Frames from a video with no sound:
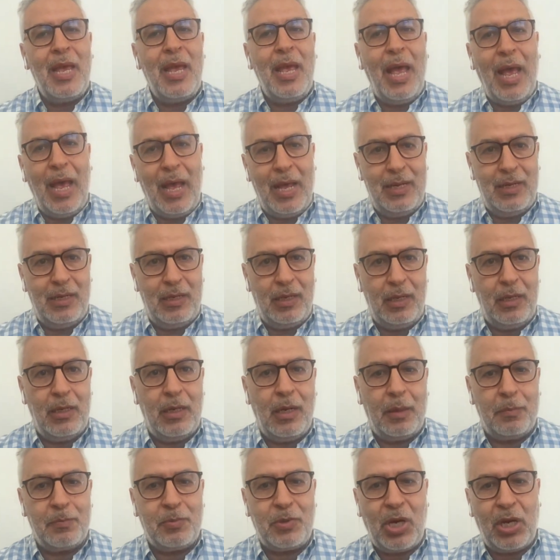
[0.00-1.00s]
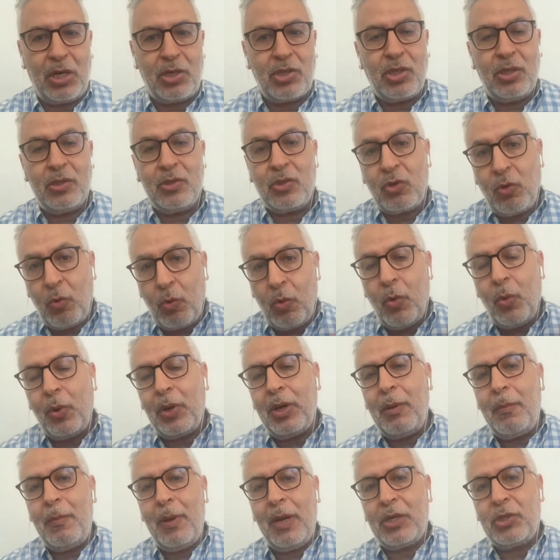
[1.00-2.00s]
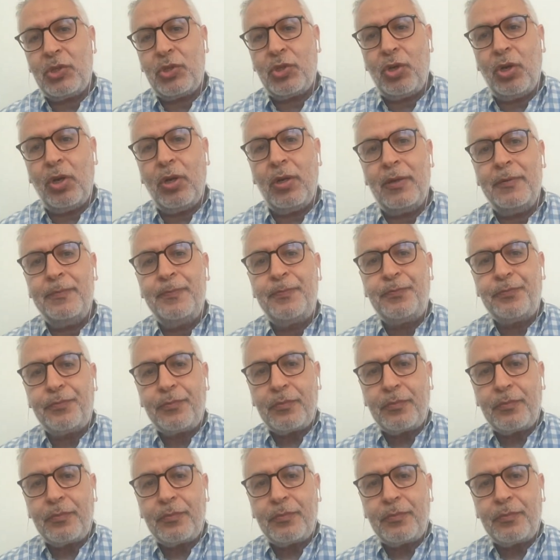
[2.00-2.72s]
and an objection. So we want to make sure